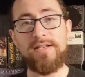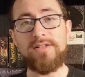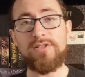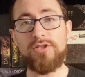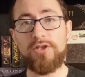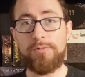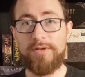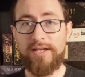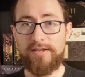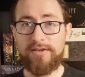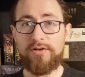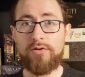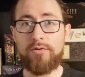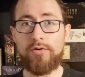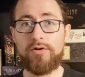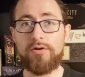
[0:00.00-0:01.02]
So we take the
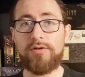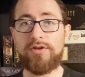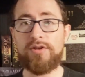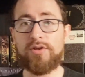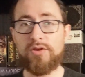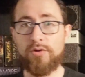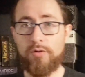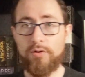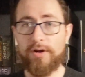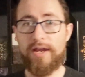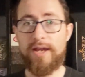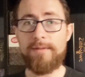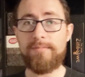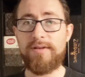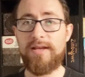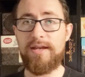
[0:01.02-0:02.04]
core
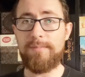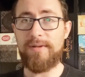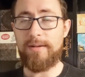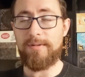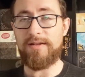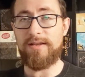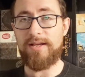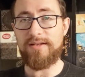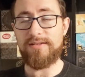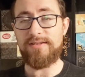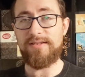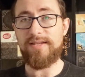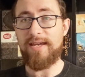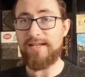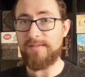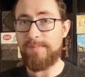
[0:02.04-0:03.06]
gameplay in Pandemic Legacy,
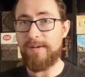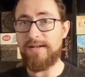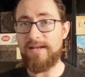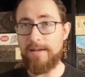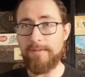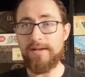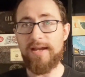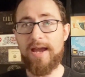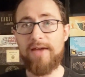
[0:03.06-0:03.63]
takes Pandemic,